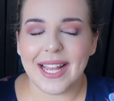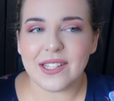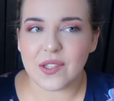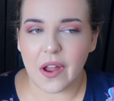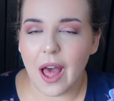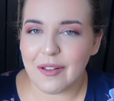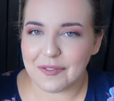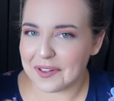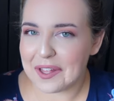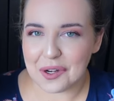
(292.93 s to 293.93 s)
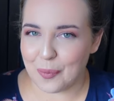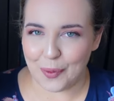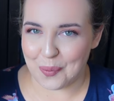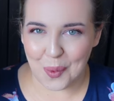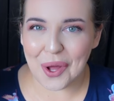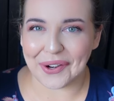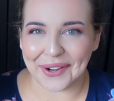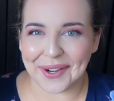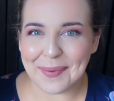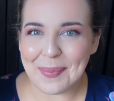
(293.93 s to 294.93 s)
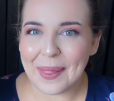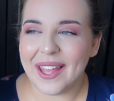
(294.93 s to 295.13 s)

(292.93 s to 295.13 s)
it's not flooded with water